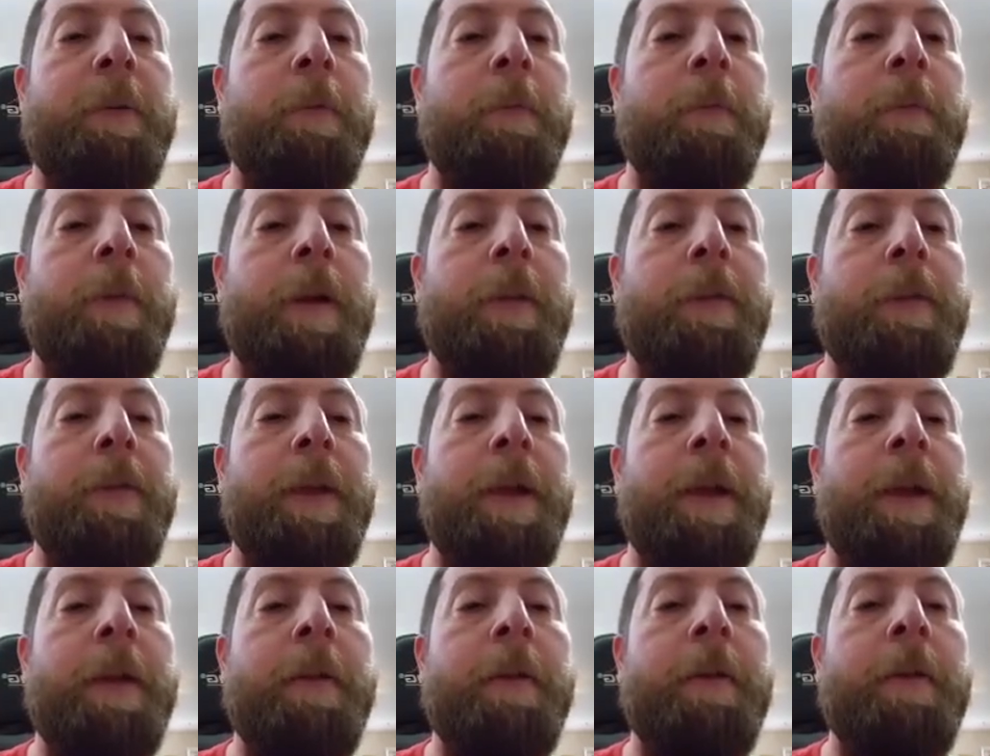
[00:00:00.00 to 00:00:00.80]
one right
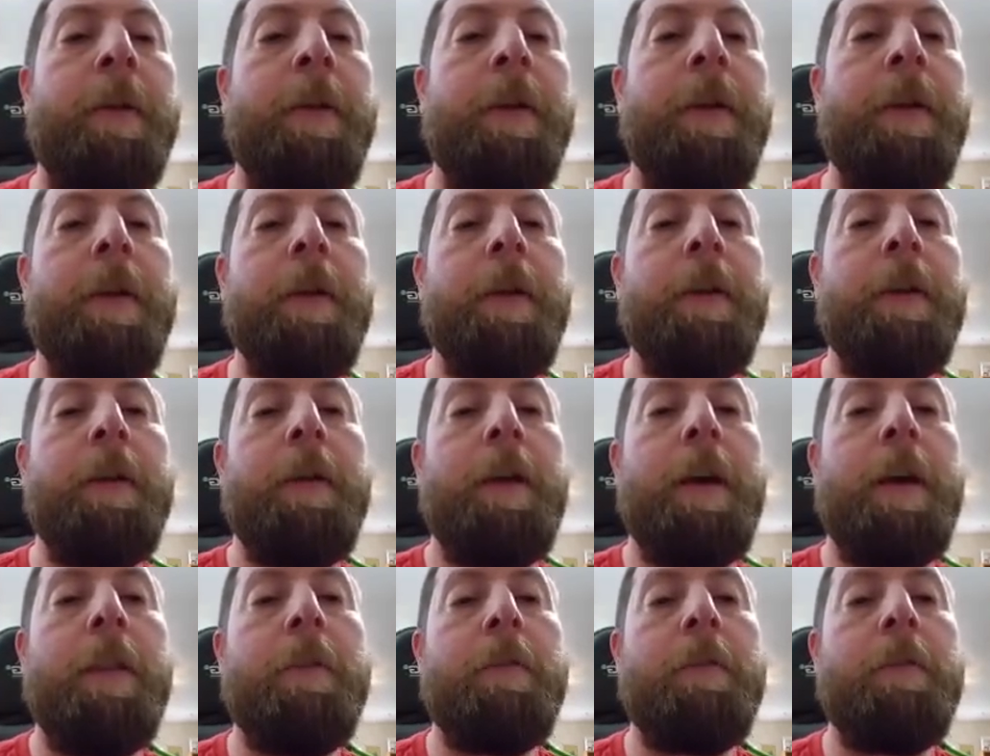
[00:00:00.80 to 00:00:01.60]
there.
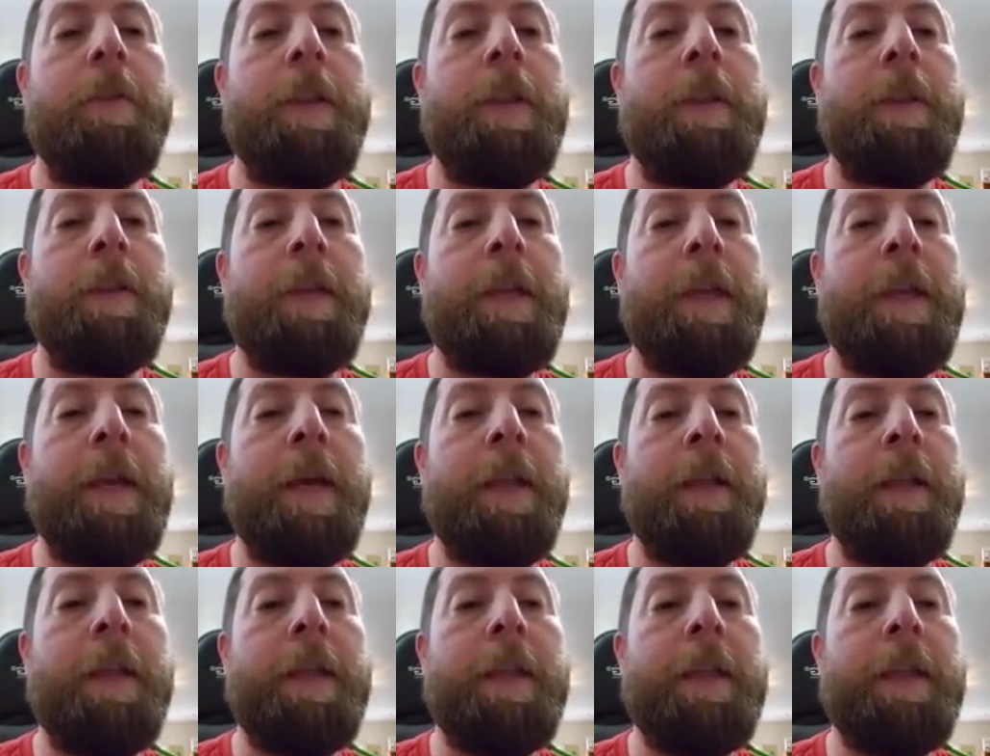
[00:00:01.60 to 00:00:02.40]
other than the
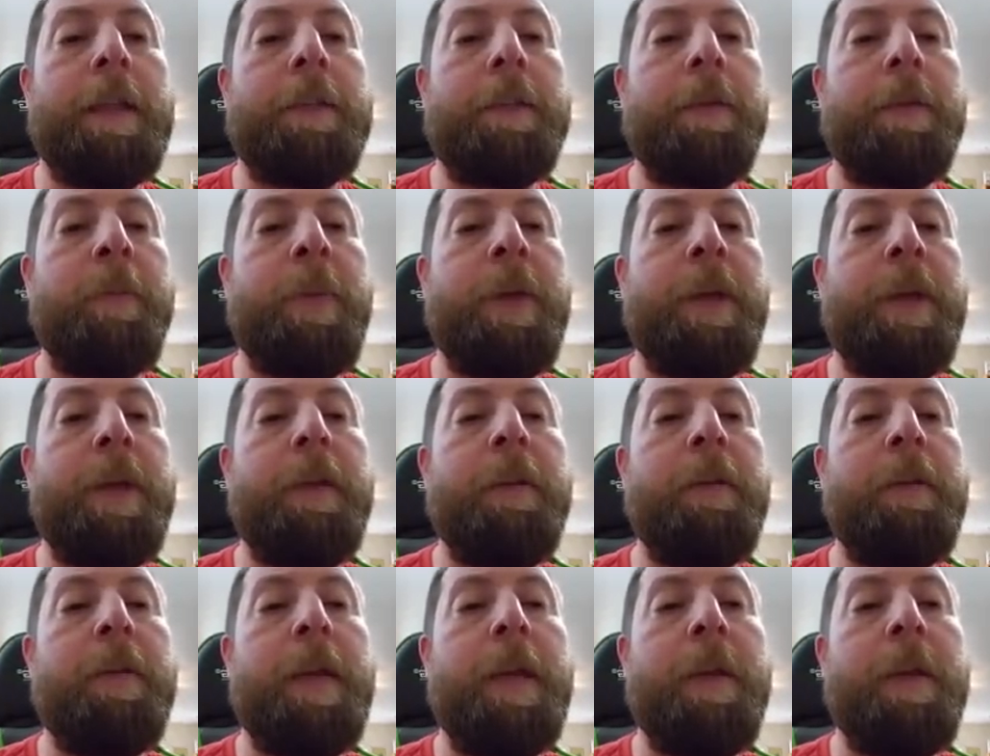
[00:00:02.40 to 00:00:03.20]
Elly, that's a
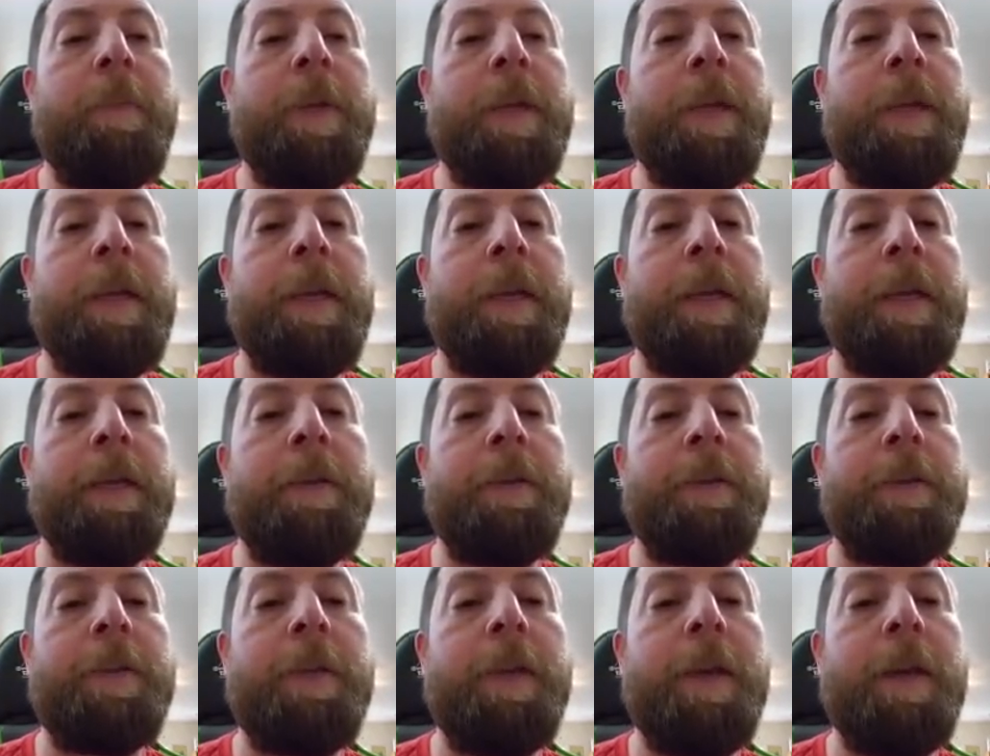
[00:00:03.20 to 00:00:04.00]
big name to
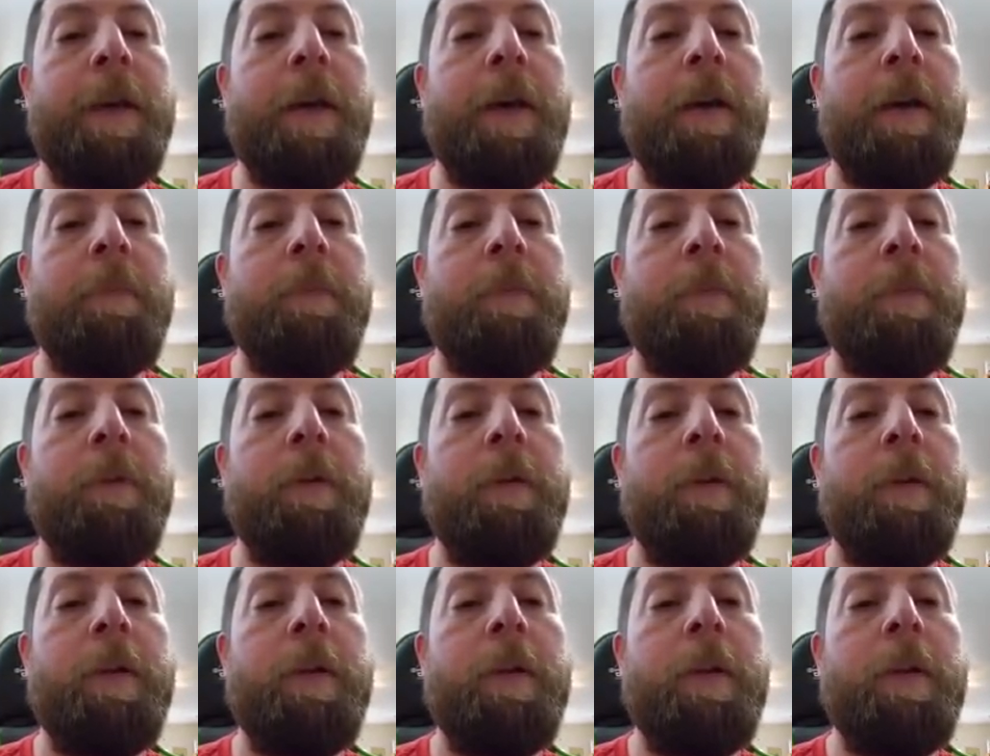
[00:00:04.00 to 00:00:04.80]
get.
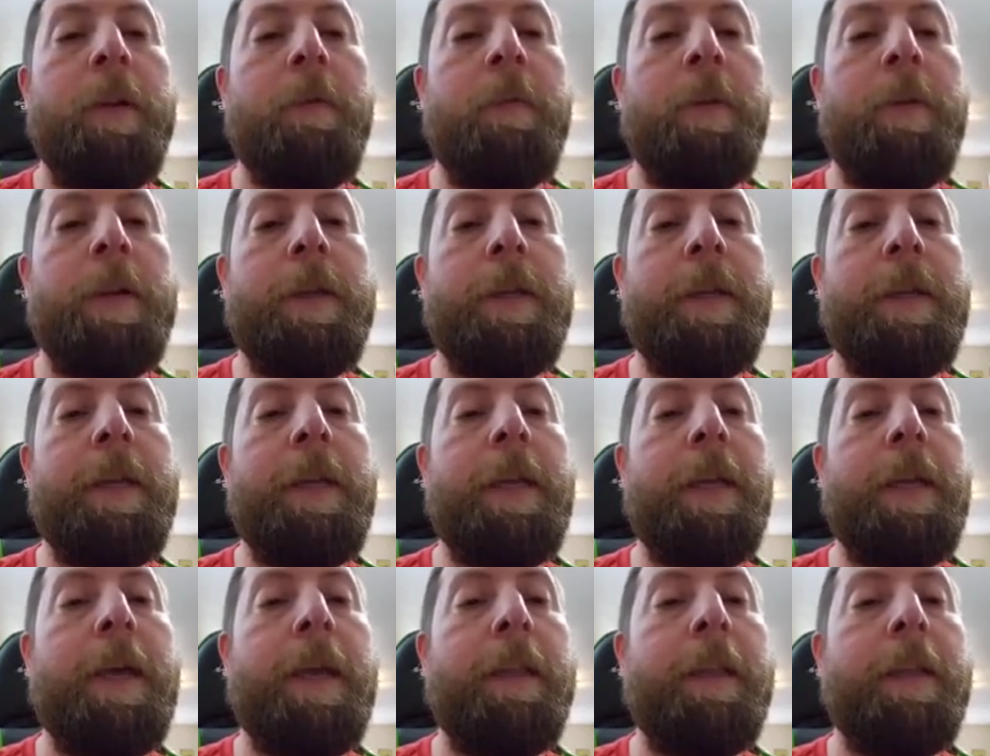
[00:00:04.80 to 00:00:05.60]
We did
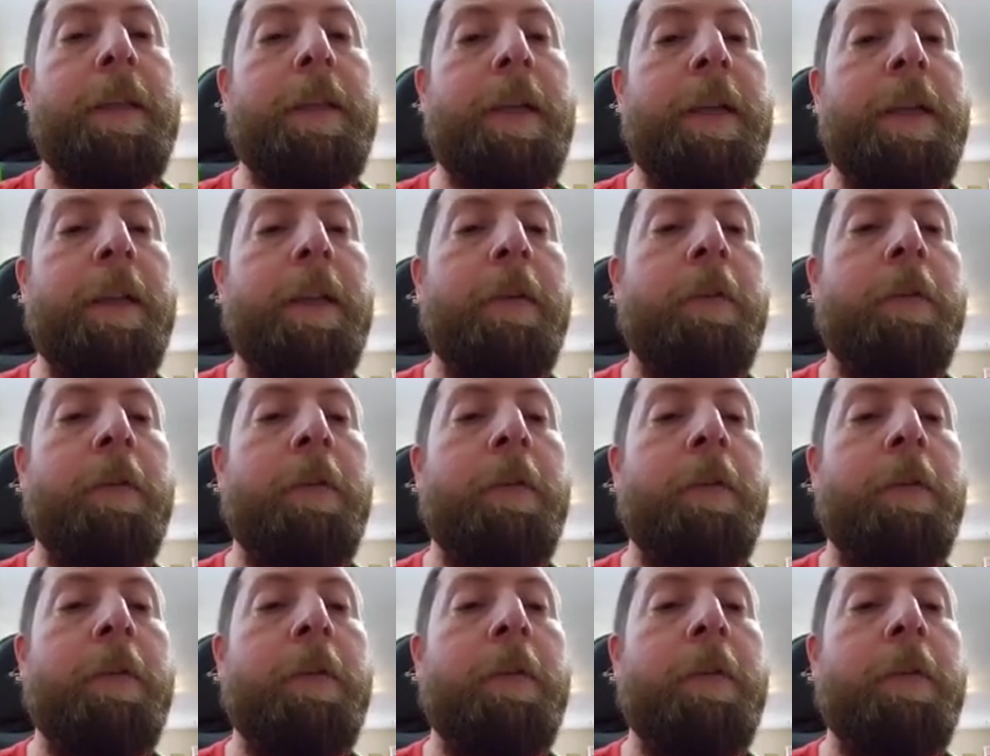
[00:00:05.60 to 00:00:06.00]
get Elly De La